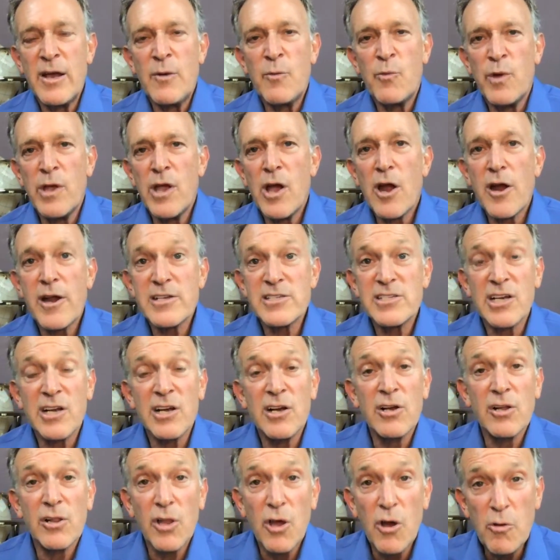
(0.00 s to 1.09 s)
we are as a
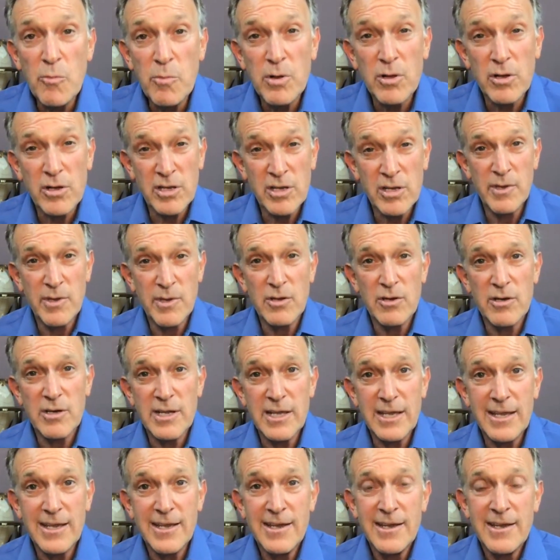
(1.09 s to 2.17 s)
global
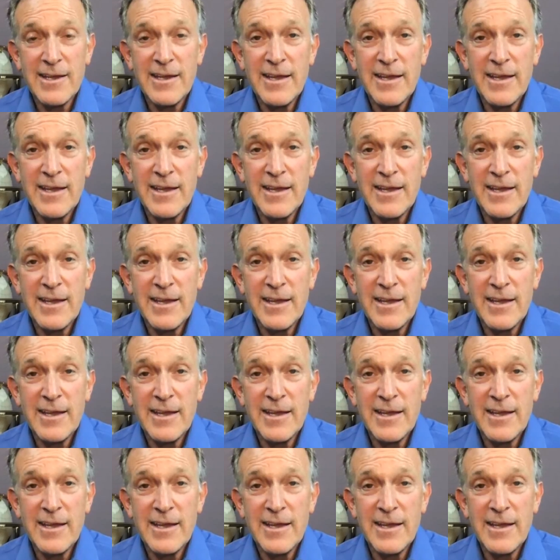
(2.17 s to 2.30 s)
community